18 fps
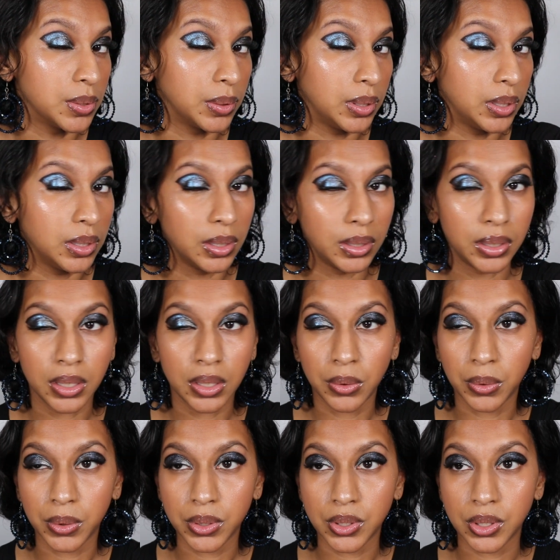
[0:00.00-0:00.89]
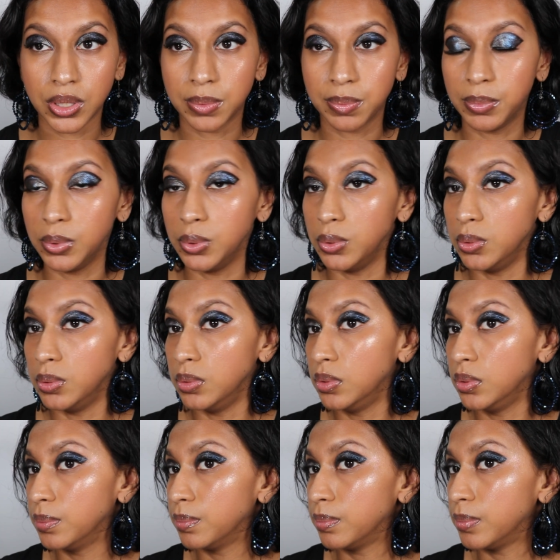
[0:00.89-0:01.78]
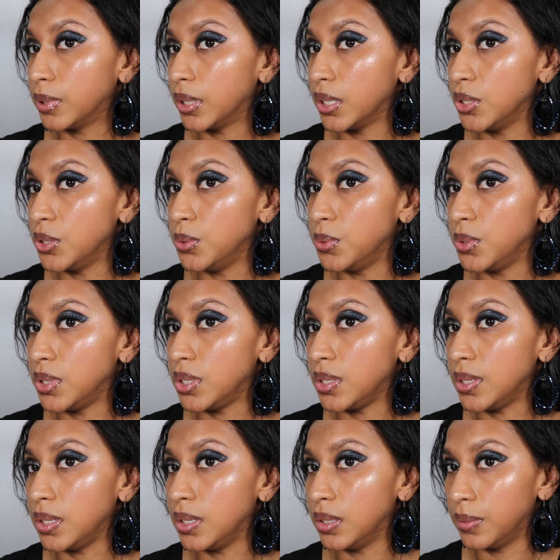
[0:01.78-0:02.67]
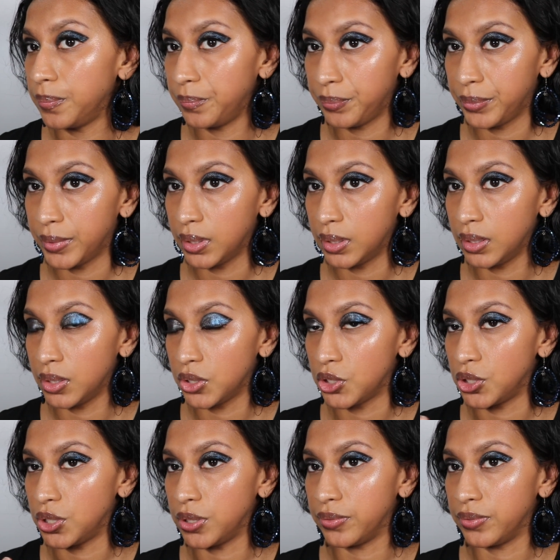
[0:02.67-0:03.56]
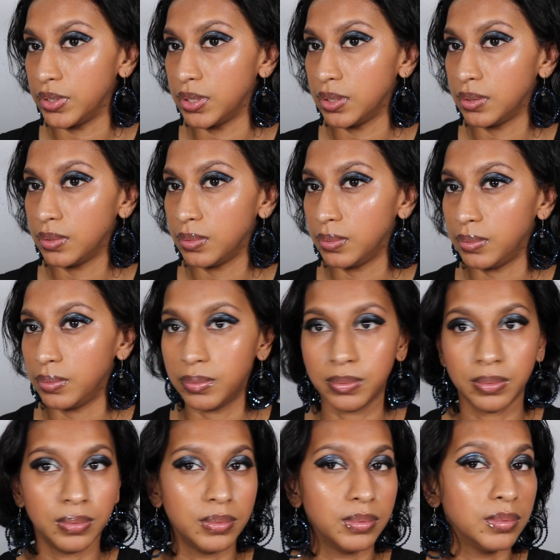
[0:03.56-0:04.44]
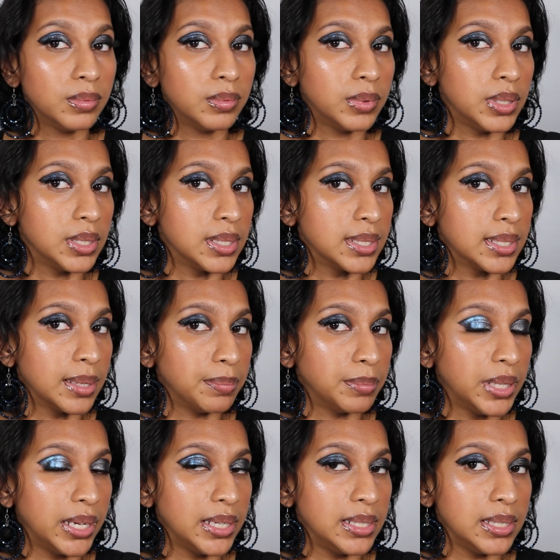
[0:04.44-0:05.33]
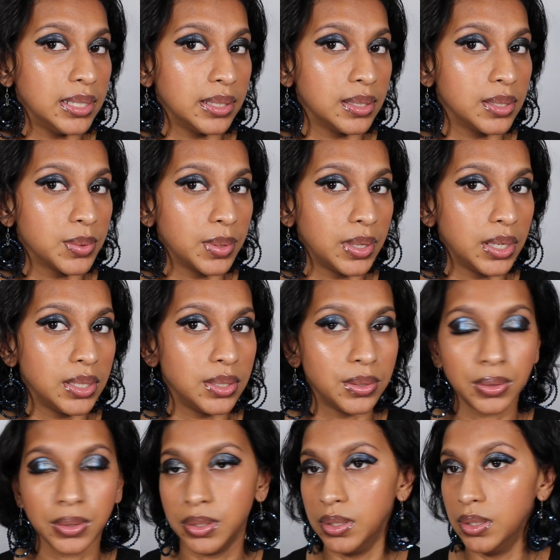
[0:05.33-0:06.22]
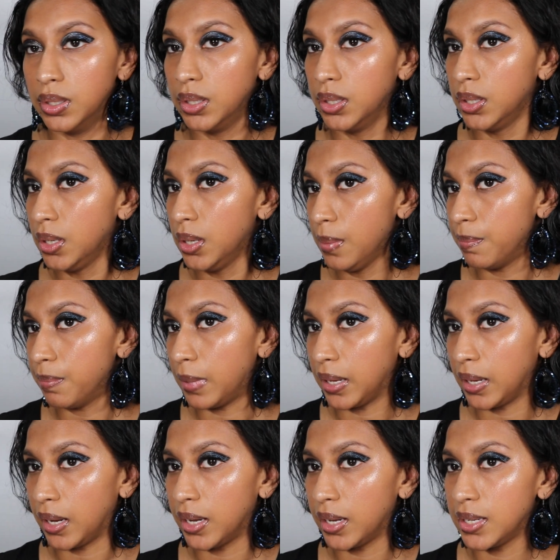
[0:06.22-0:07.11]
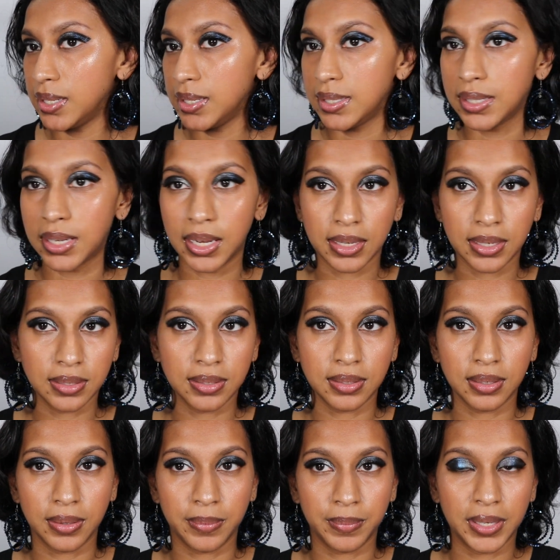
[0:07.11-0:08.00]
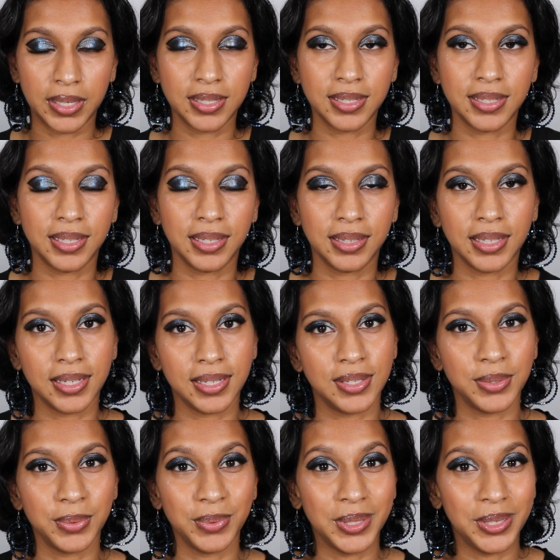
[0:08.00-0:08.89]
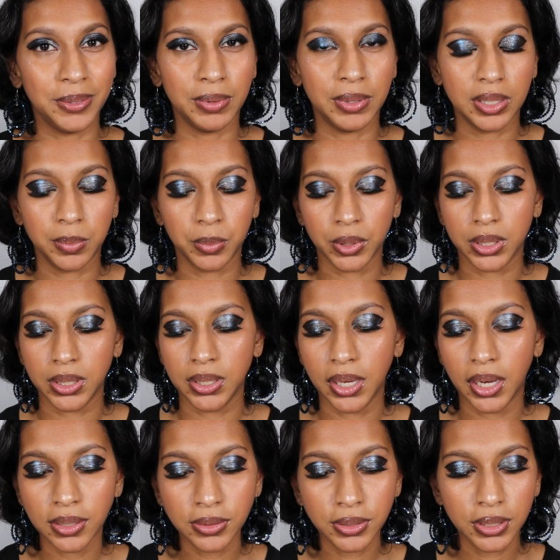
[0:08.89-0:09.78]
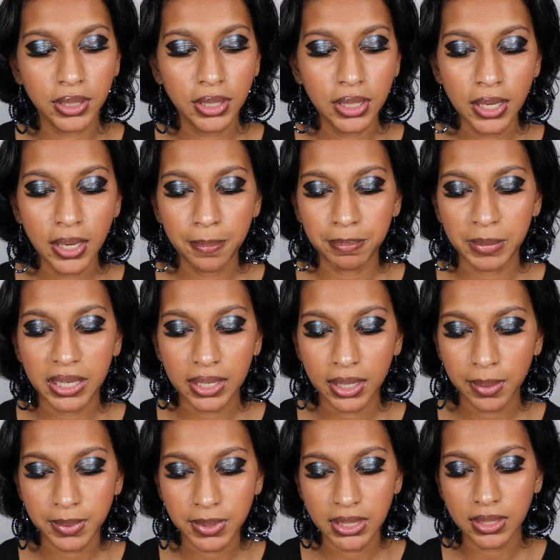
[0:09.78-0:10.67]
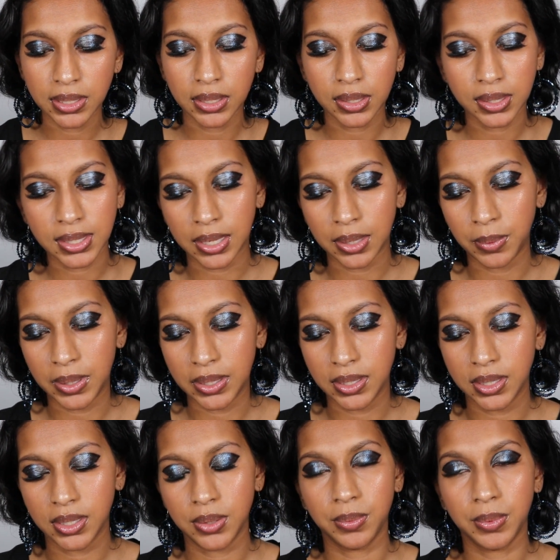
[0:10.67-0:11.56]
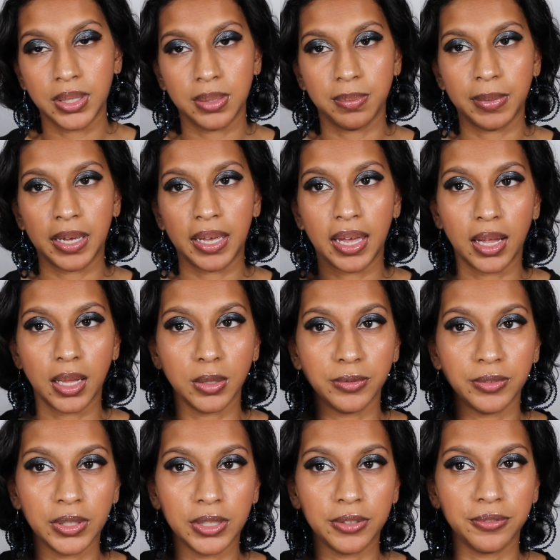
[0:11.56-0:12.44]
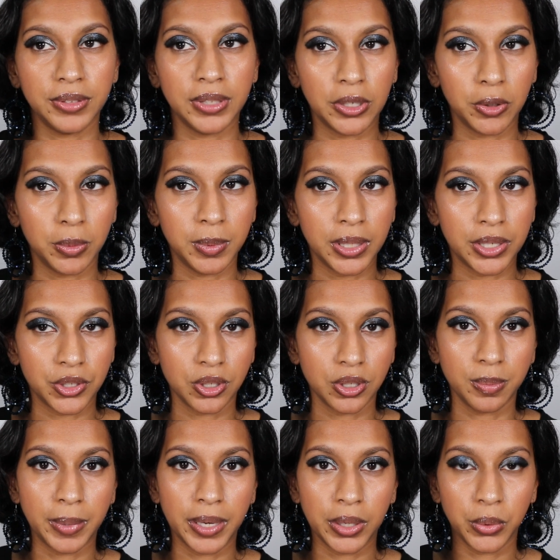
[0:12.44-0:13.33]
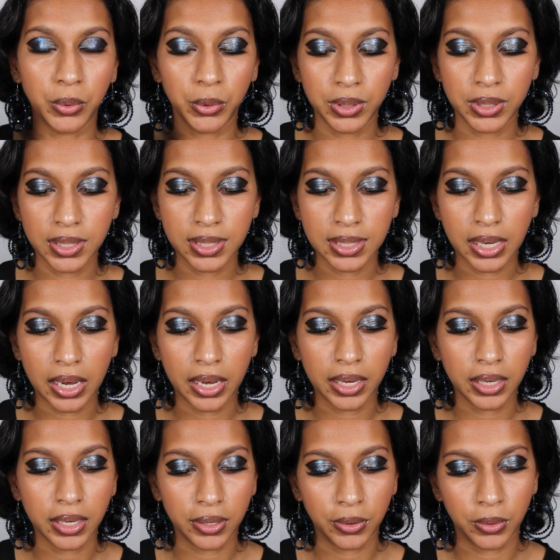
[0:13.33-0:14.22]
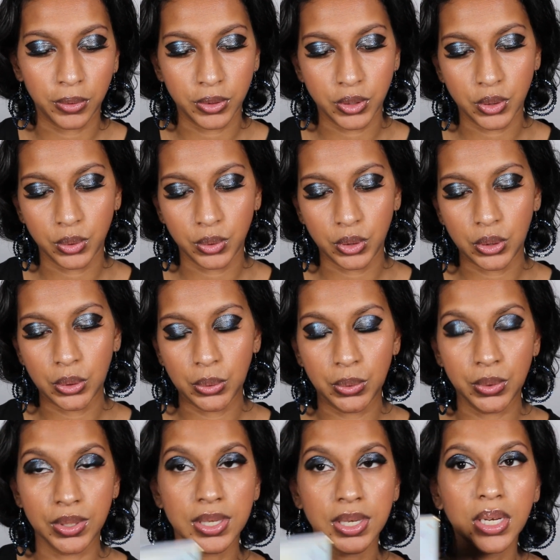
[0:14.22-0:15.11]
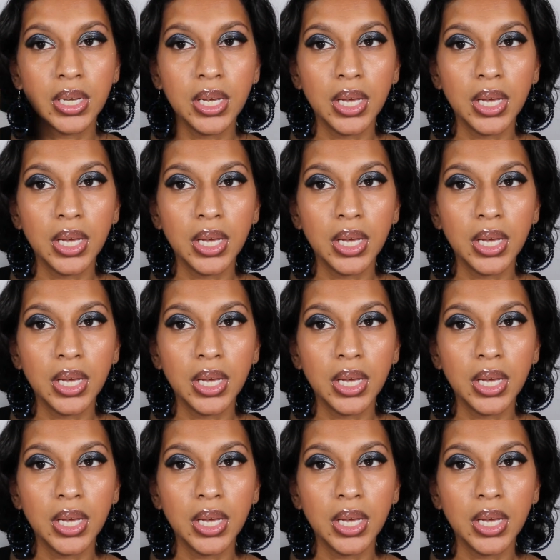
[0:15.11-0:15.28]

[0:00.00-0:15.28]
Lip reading: looking like a gorgeous blue. But I do see a shift in some lightings when I turn my eyes, and I just think that it's a really pretty color. Makeup details, I went in with my Alva Flower Blusher by Oden's Eye. I also used